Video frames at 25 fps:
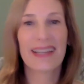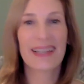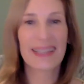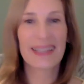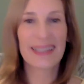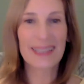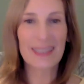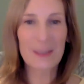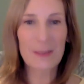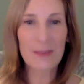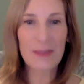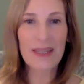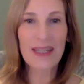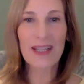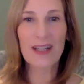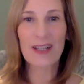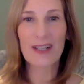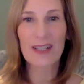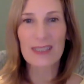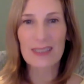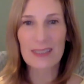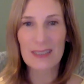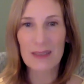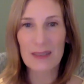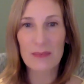a little bit here,
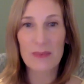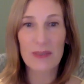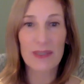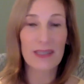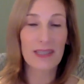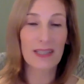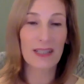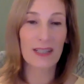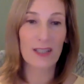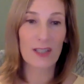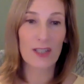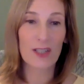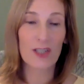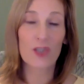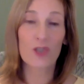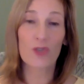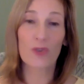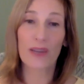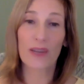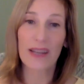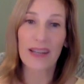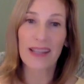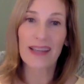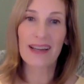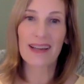a little bit there,
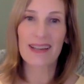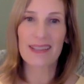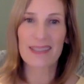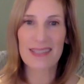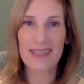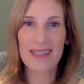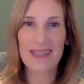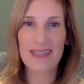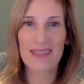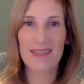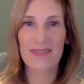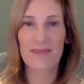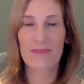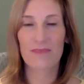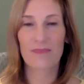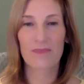draining us,